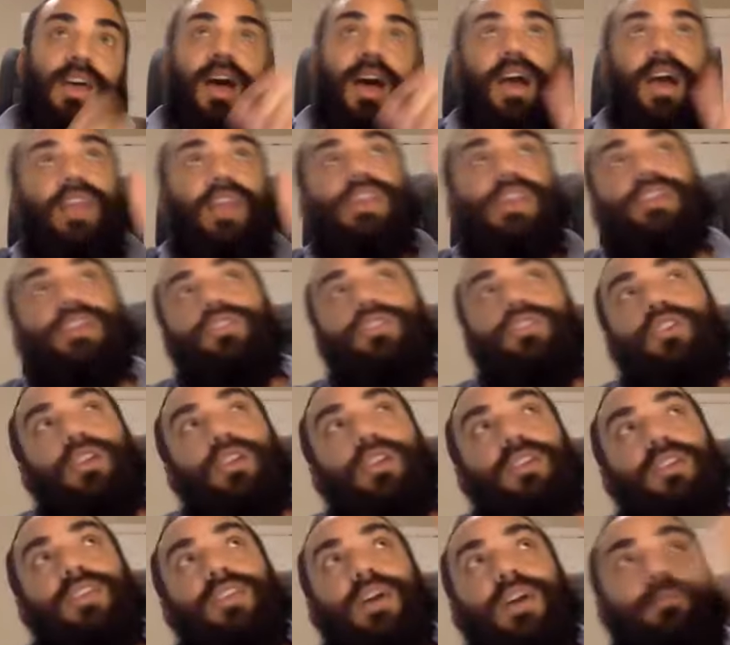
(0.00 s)
I can
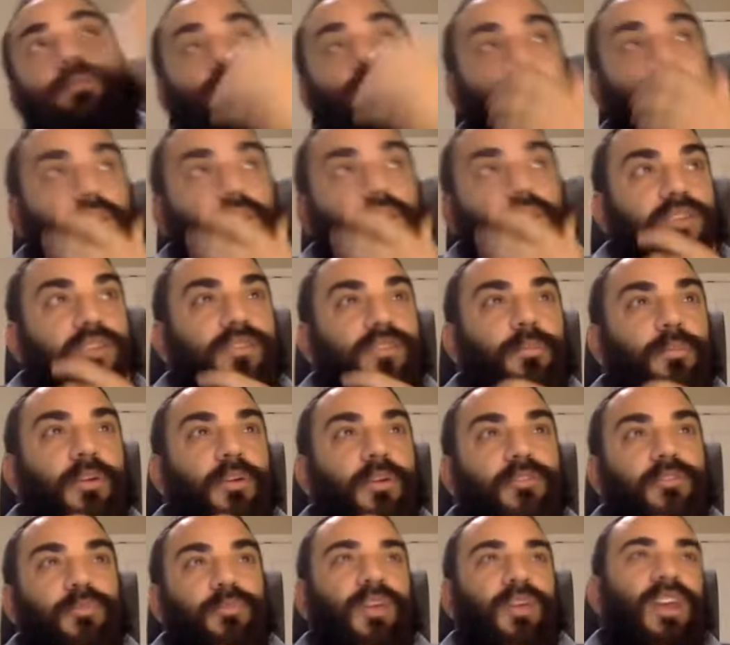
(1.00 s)
look at that brokenness
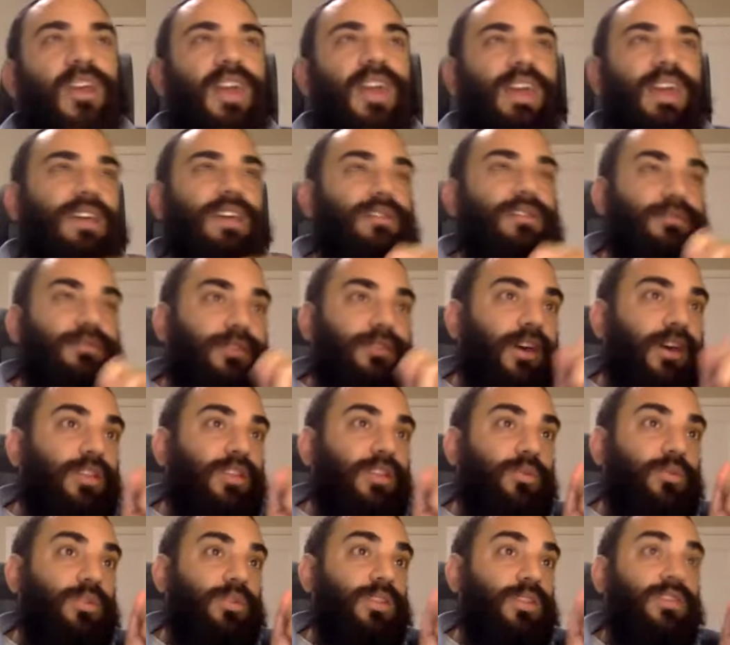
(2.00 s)
above me and I can
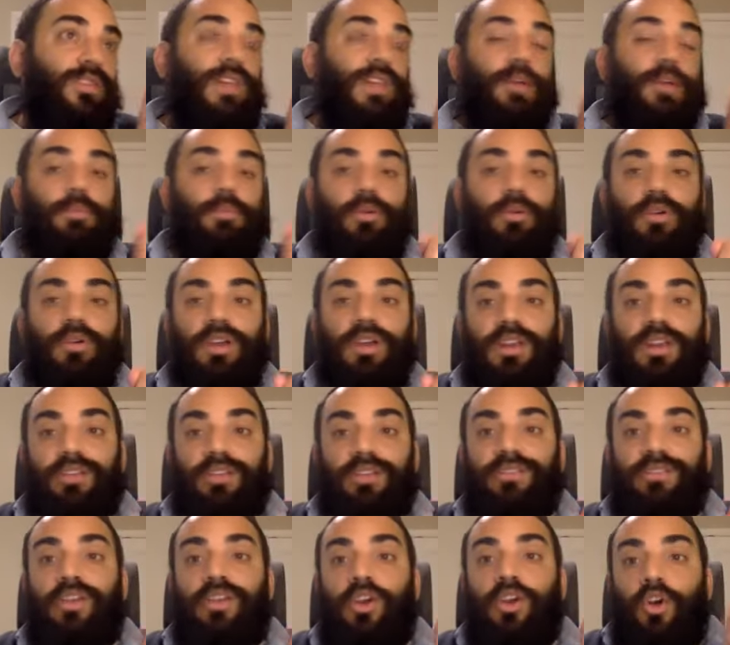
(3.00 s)
find within that
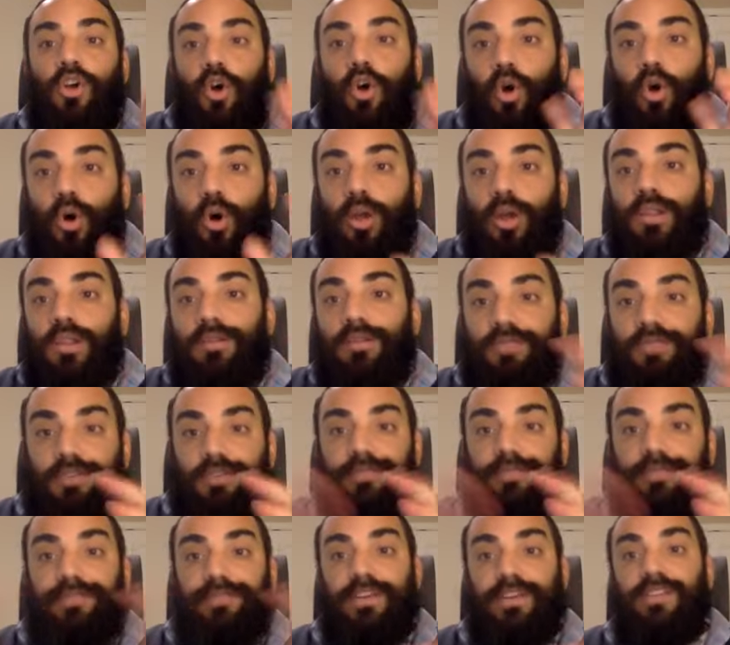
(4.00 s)
brokenness all of the
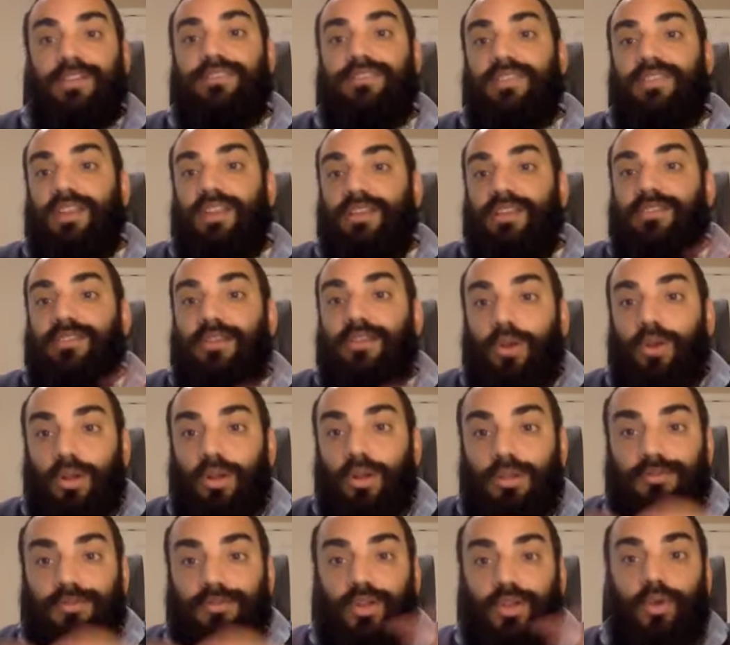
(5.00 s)
fixedness and
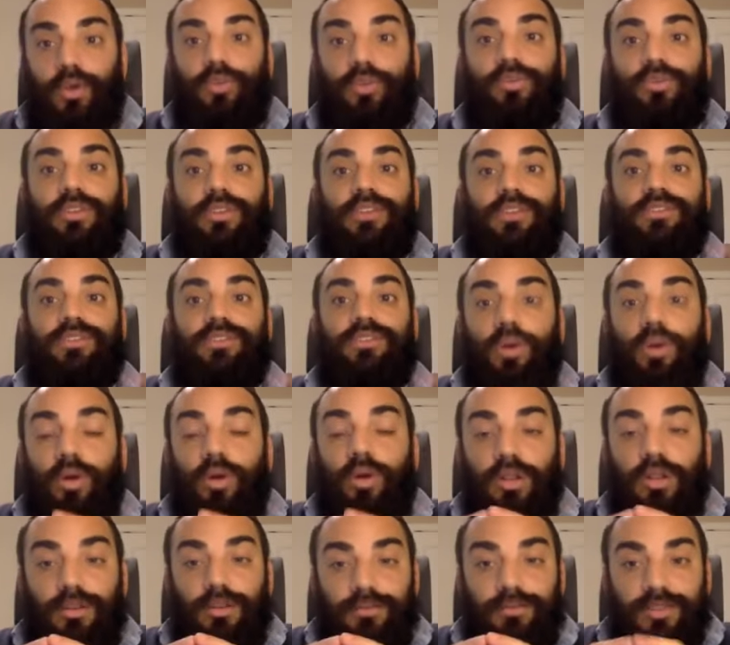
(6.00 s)
all of the wholeness and
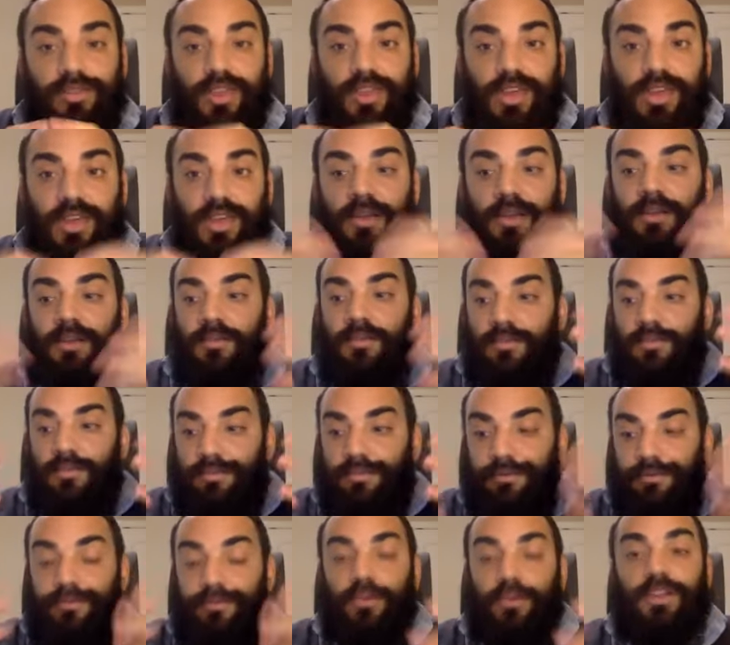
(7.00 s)
all of the
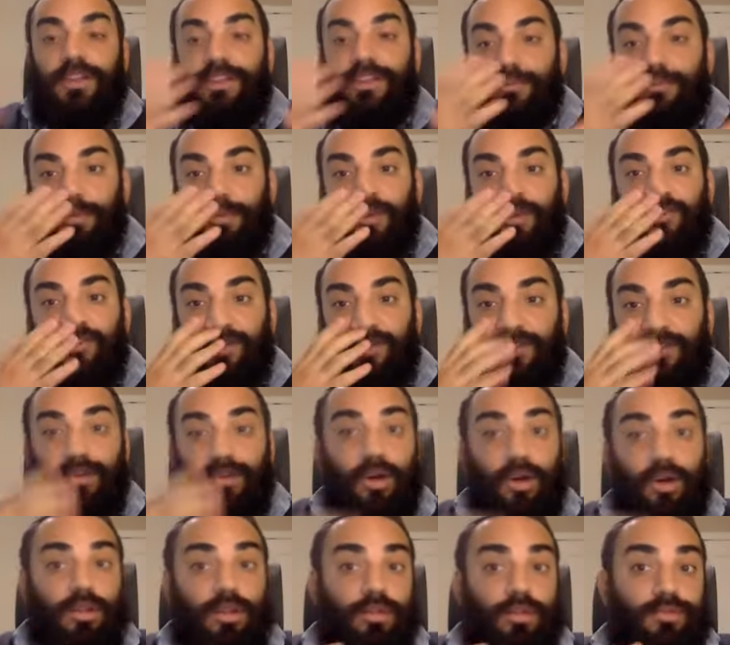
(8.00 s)
full expression of
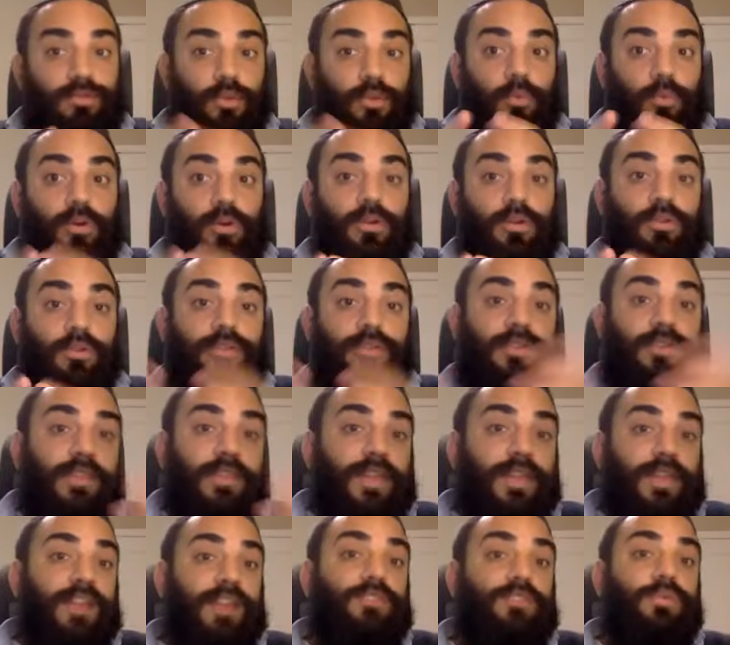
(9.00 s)
all of the worlds.
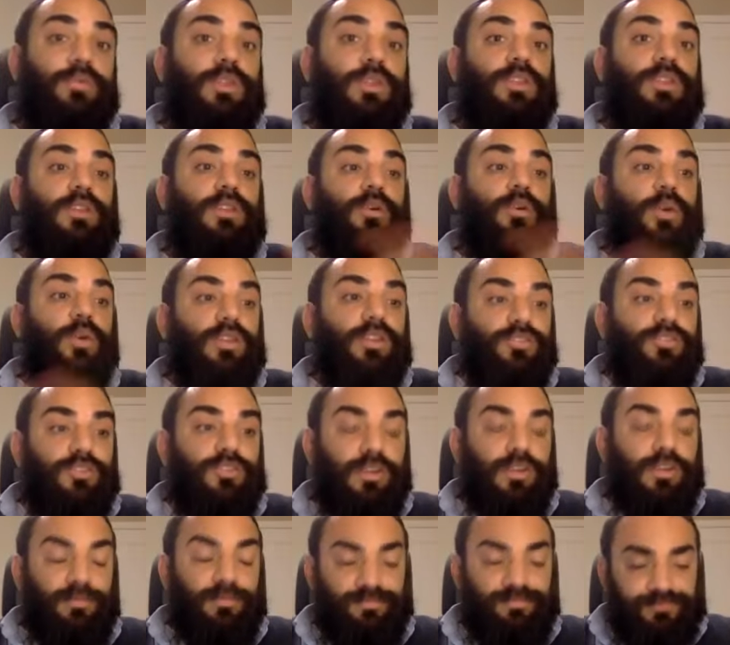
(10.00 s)
And that's really the
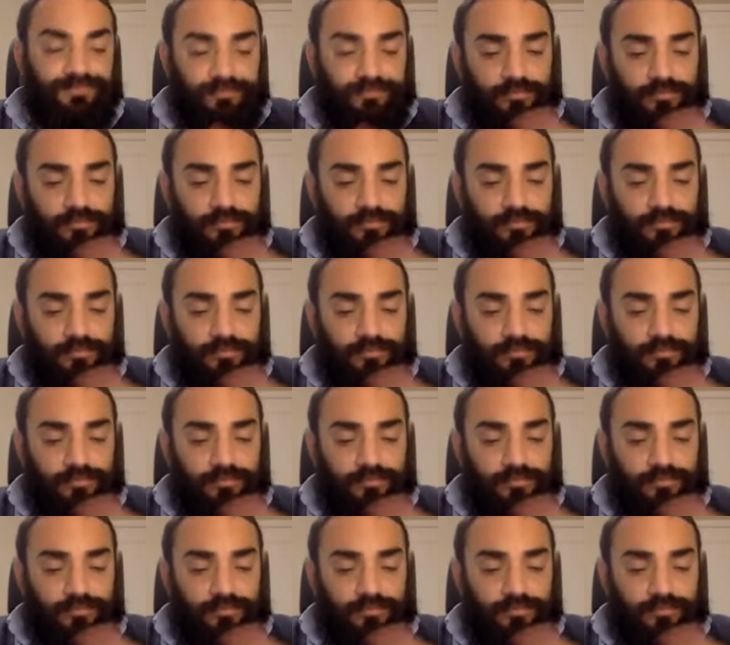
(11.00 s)
question